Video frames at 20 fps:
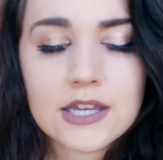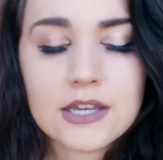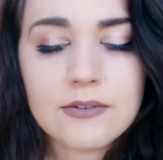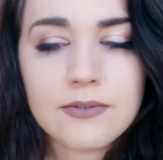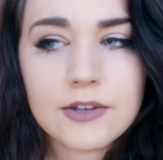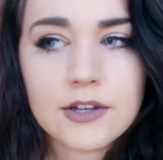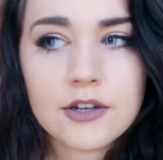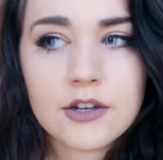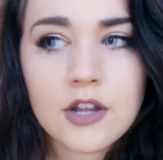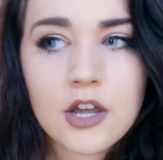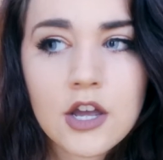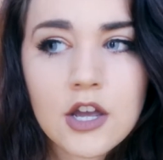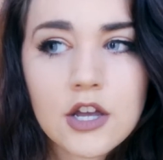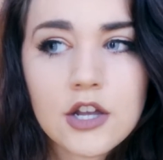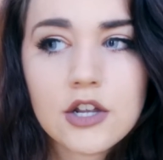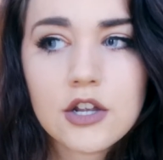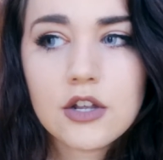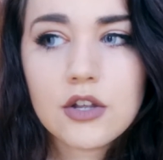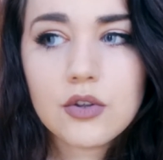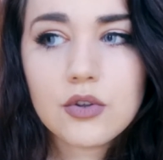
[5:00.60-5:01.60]
even
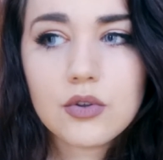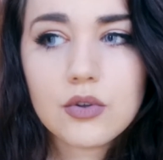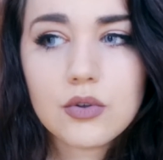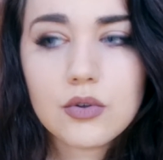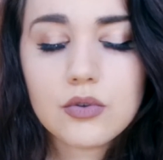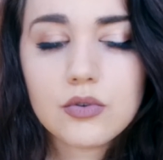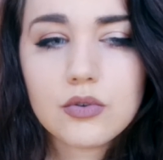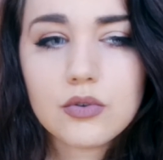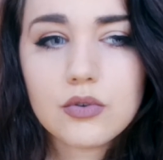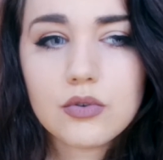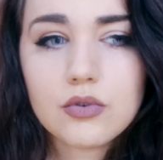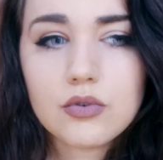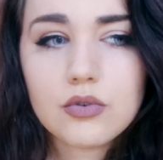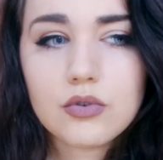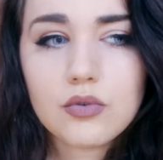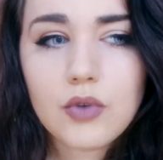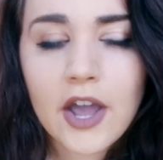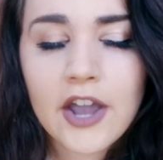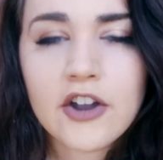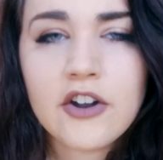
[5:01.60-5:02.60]

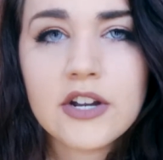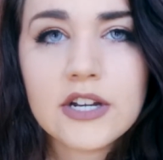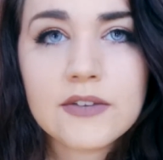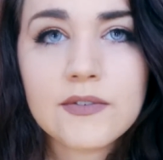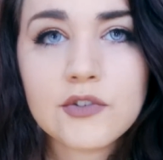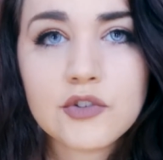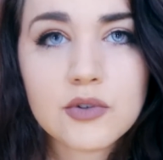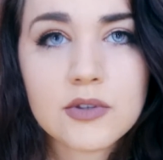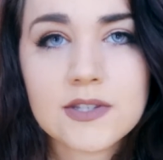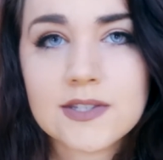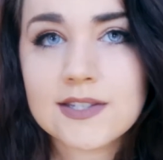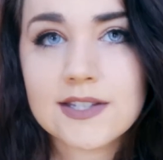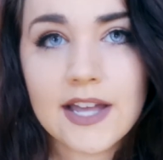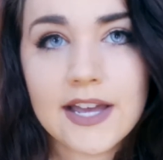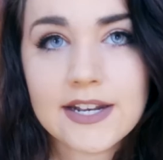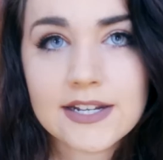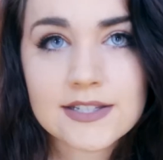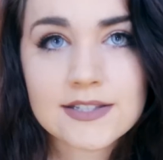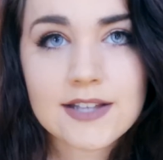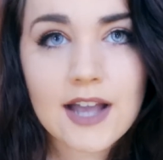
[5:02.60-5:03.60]
do the
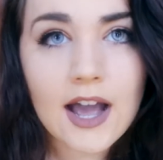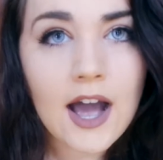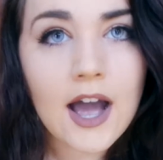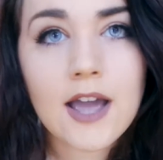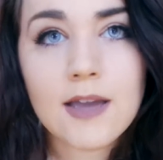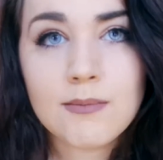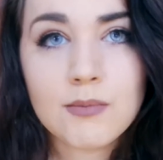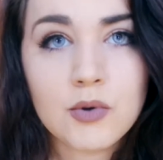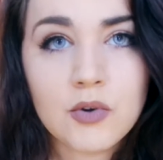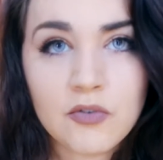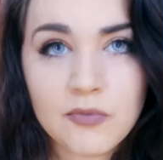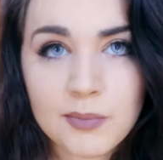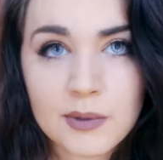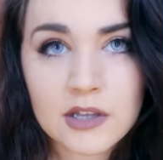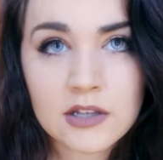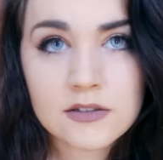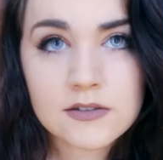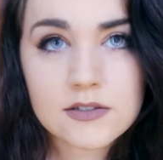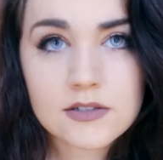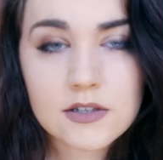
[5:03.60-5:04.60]
slightest eye
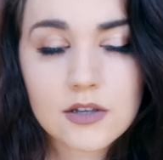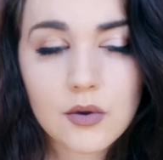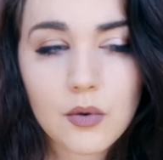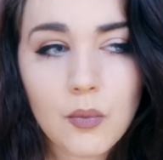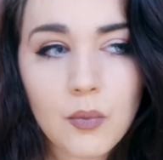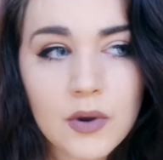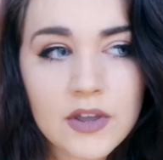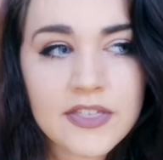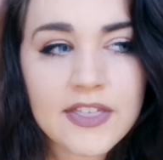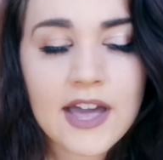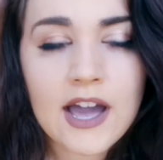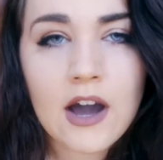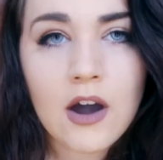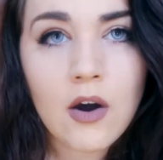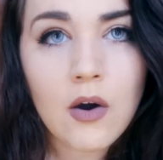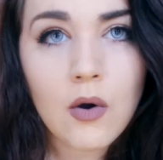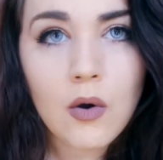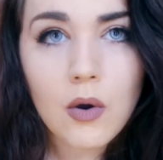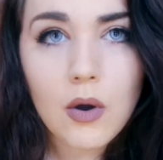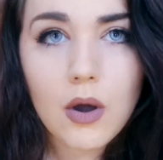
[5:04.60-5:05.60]
movement
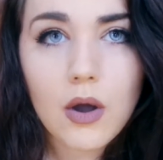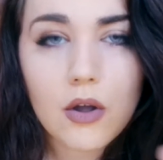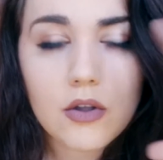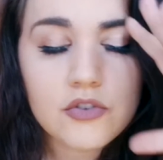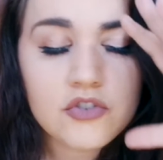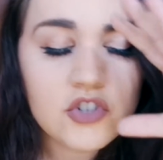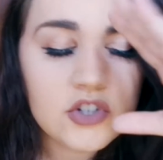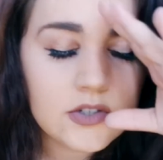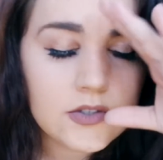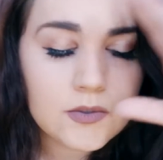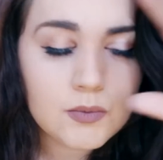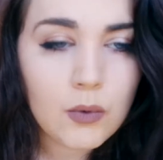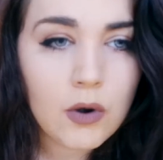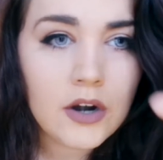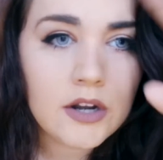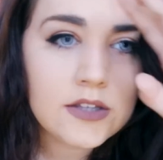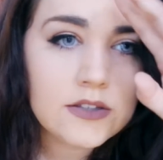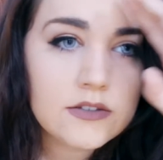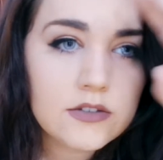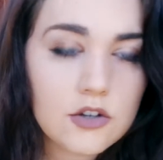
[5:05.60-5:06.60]
without just
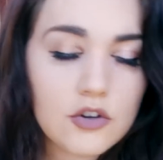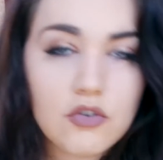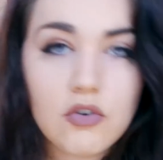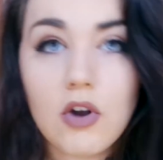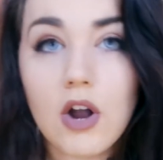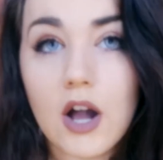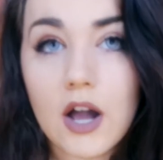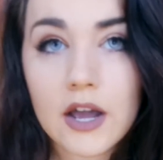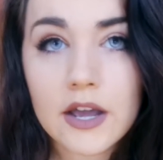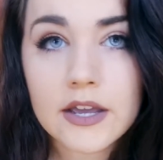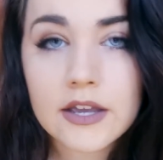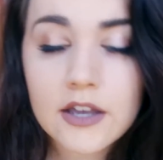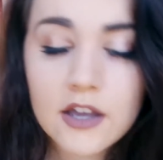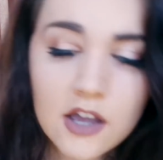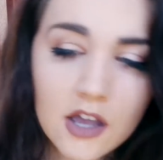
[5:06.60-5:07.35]
wanting to cry.